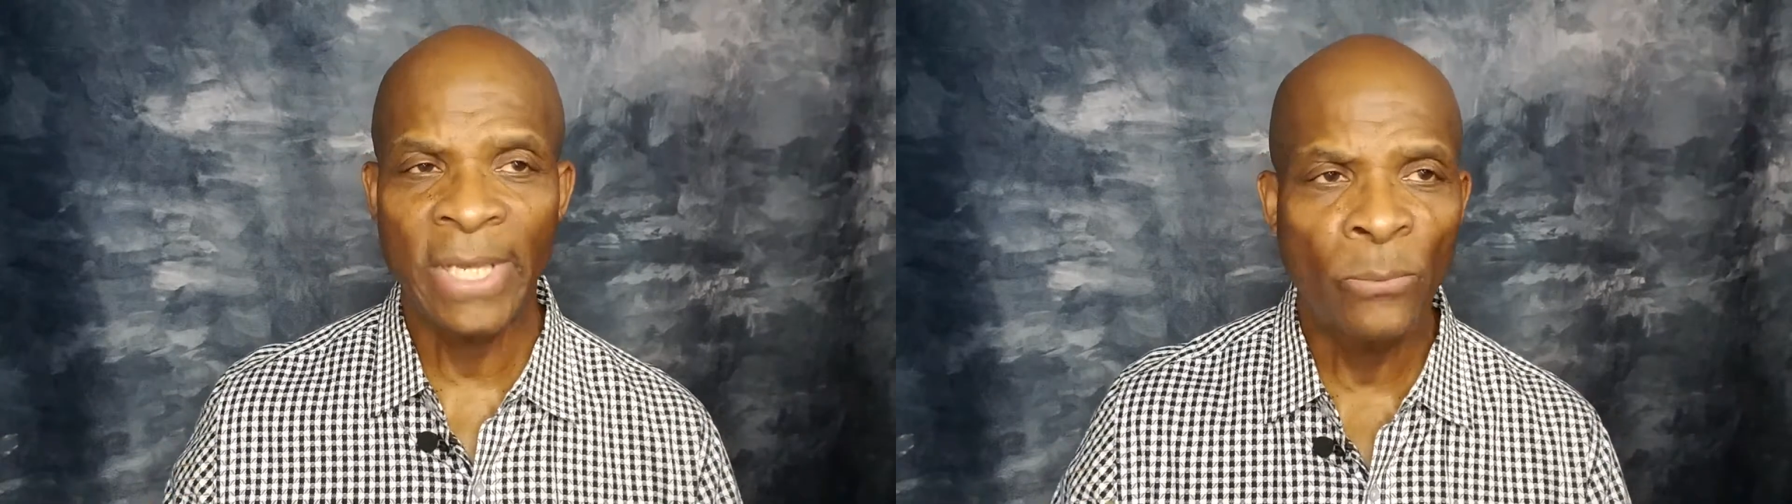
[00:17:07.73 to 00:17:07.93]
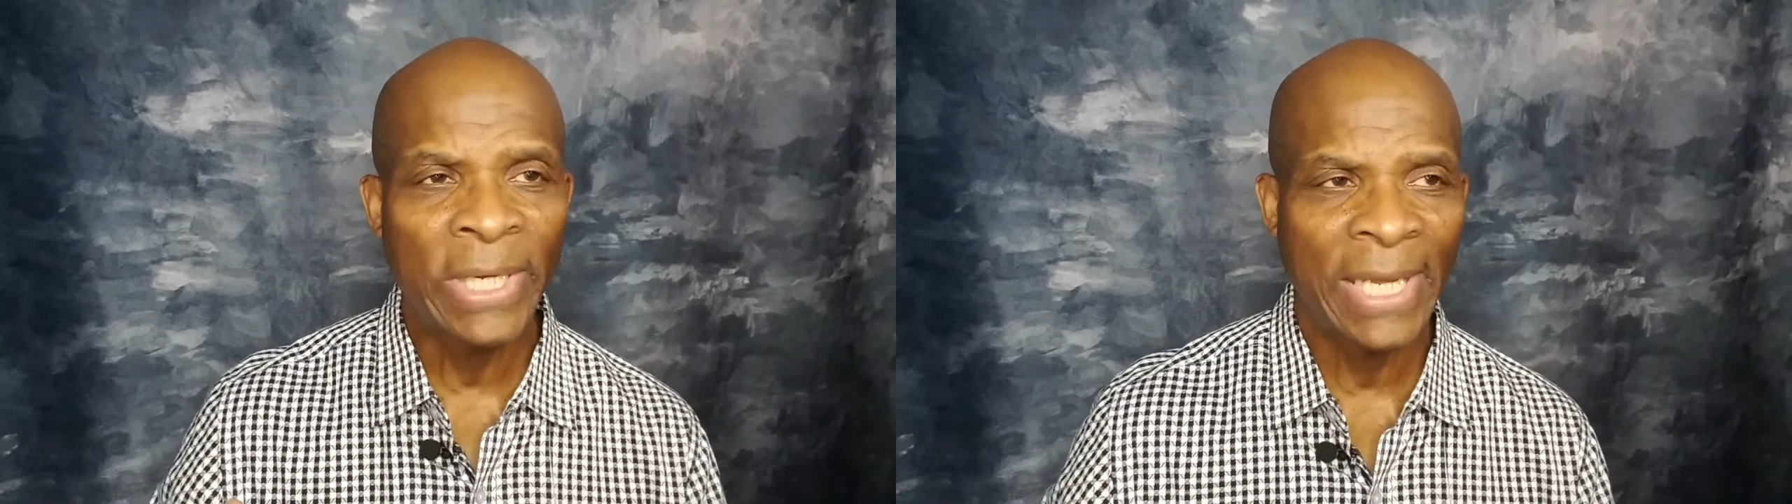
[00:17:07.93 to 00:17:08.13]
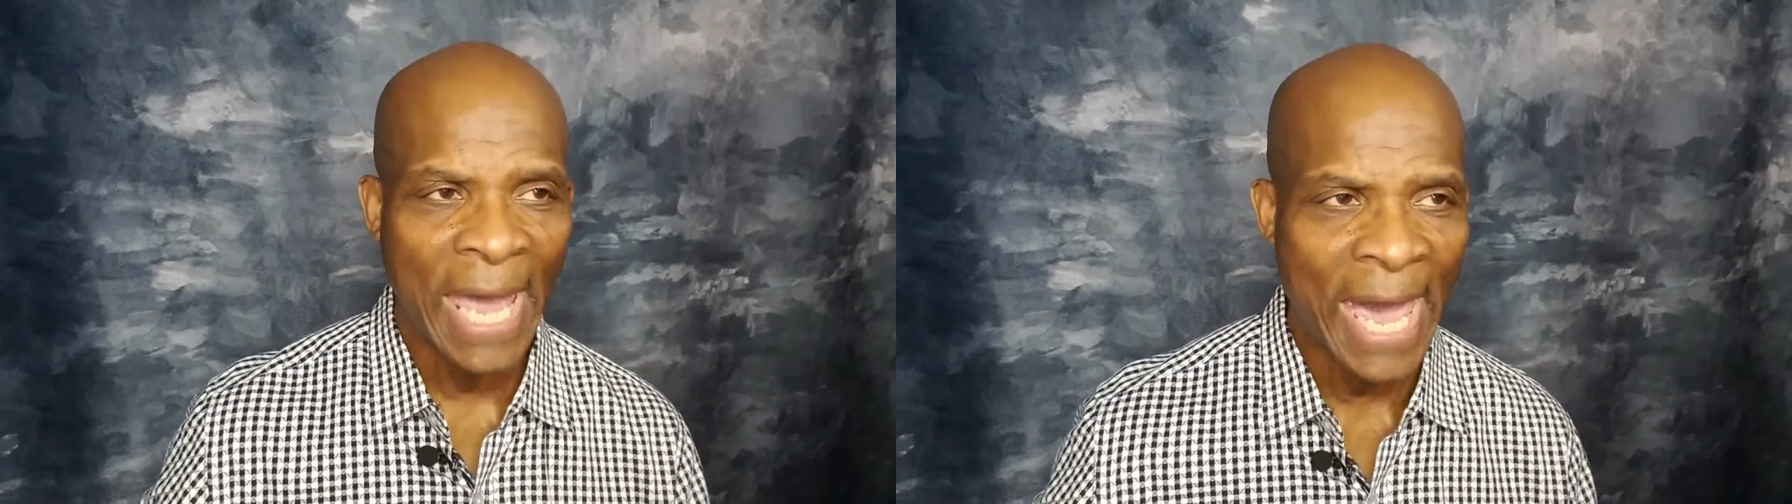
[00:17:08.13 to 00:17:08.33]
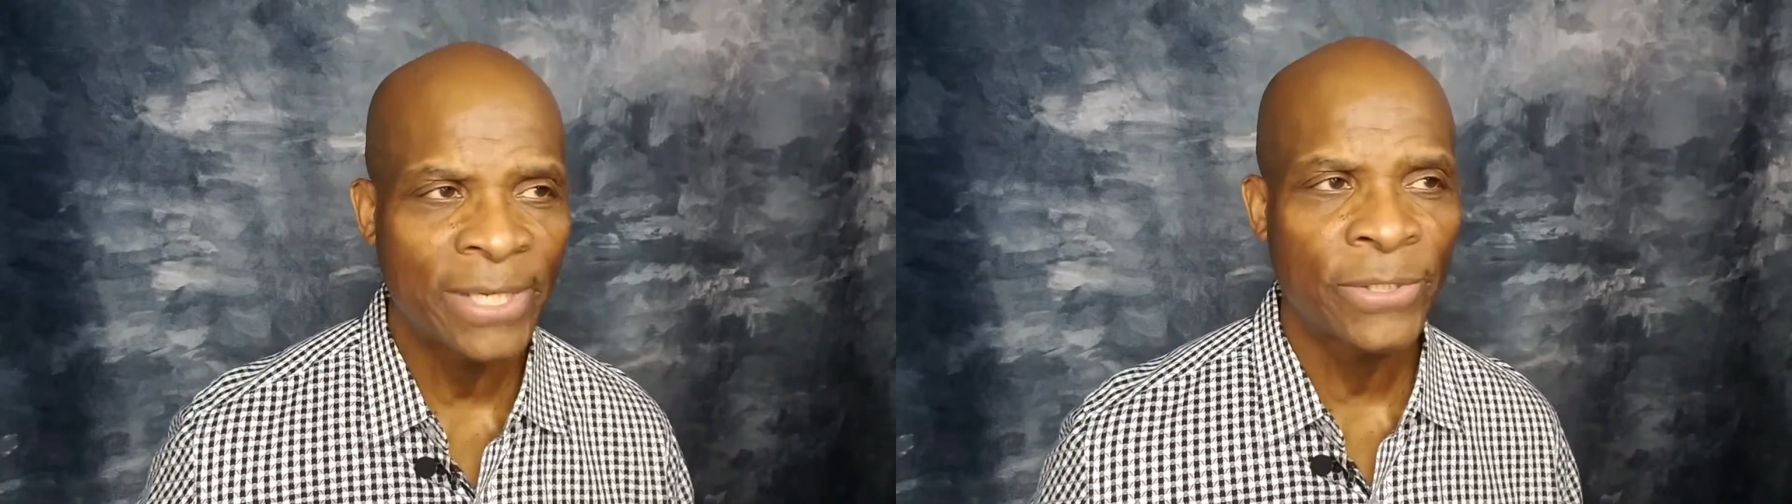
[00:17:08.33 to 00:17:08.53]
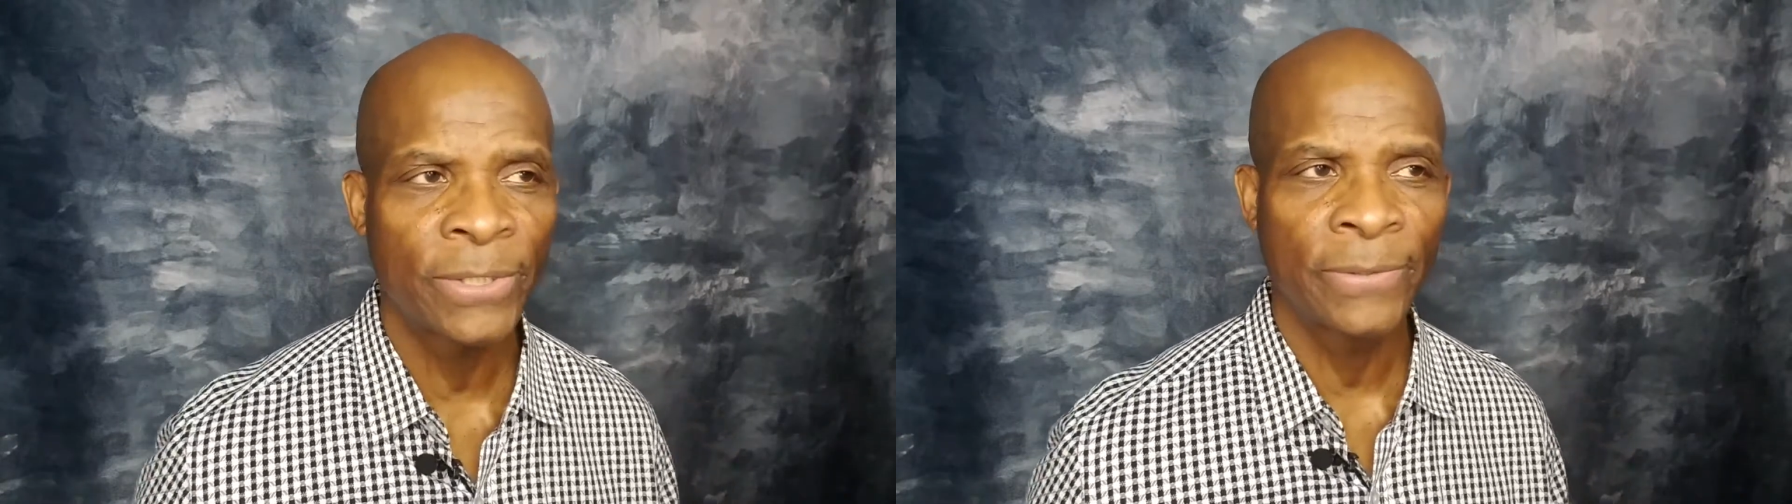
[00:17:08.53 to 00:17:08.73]
that winning
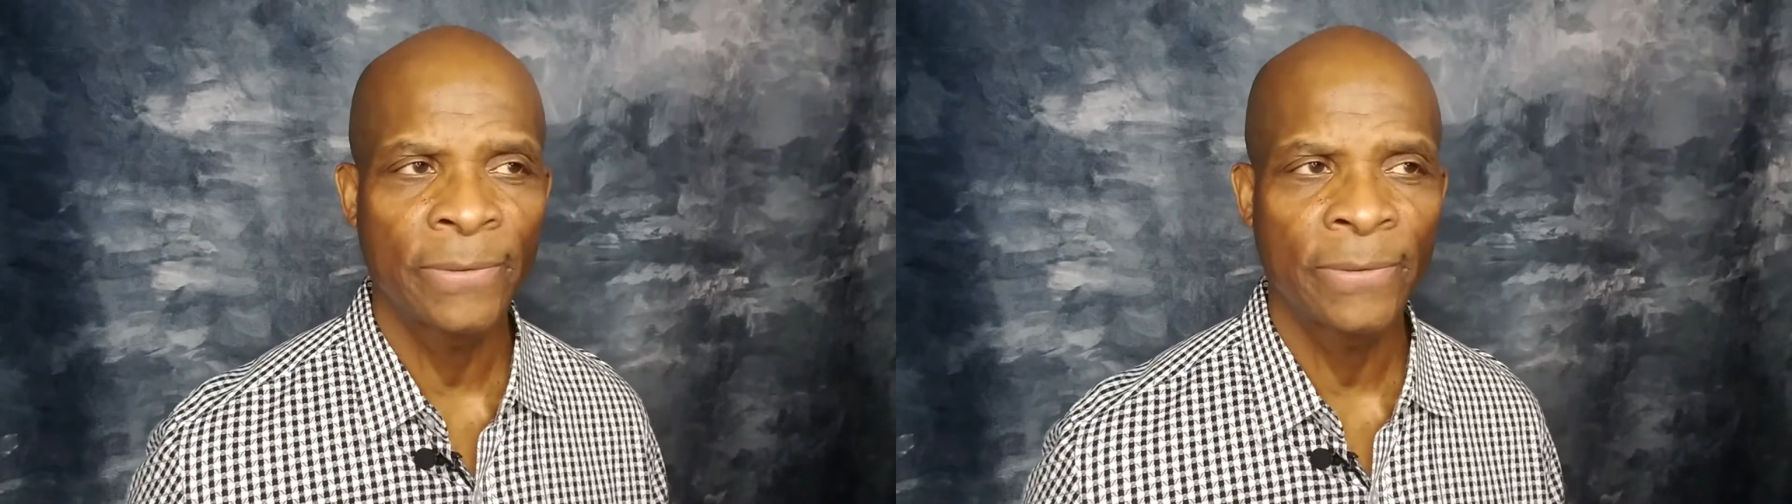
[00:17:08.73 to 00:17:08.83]
attitude.